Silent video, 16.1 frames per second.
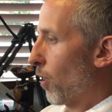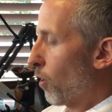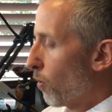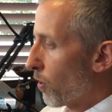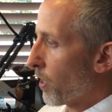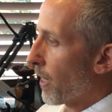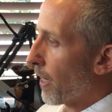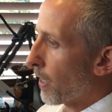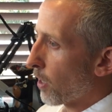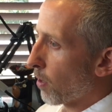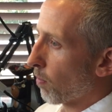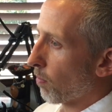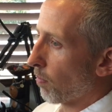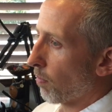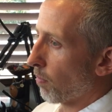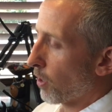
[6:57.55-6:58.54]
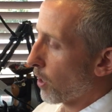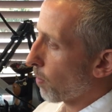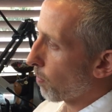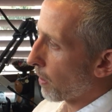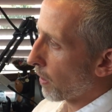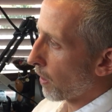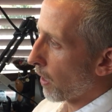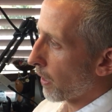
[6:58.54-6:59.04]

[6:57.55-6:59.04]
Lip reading: Who said something